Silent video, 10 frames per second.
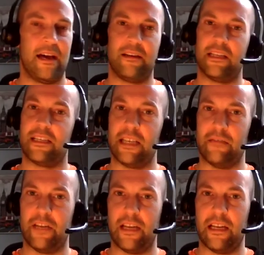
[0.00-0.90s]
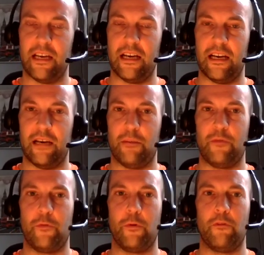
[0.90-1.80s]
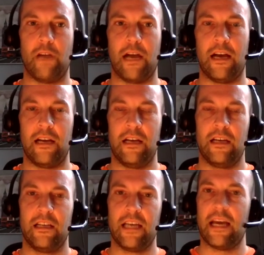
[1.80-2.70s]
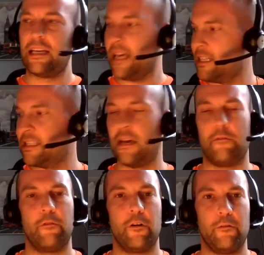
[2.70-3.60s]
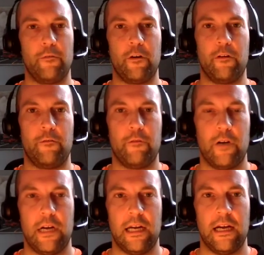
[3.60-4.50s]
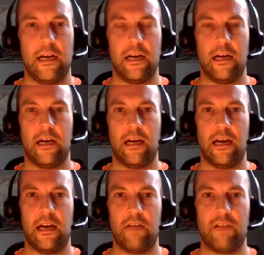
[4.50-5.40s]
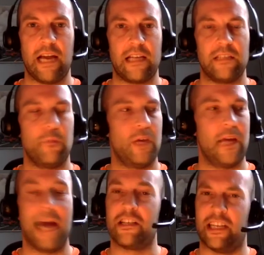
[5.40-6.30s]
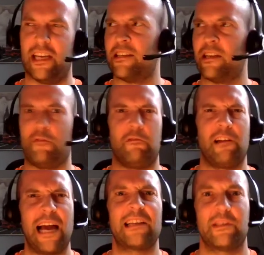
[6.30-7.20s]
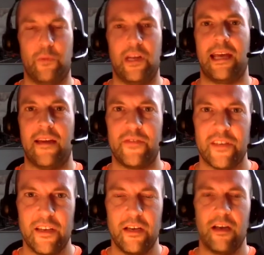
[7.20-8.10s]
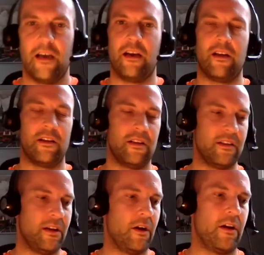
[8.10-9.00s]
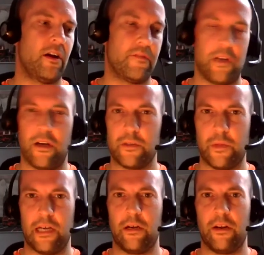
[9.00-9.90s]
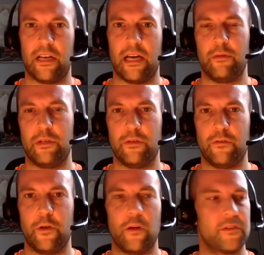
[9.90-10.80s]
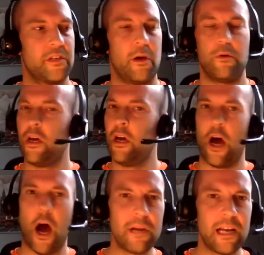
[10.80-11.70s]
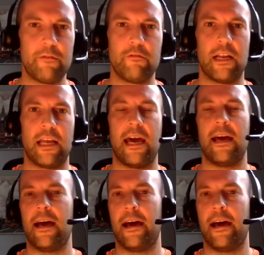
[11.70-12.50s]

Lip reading: this evening before yeah, getting set for a relaxing week. Actually, getting set for a relaxing weekend after last bank holiday, which was full on. So I'm going to leave it right there.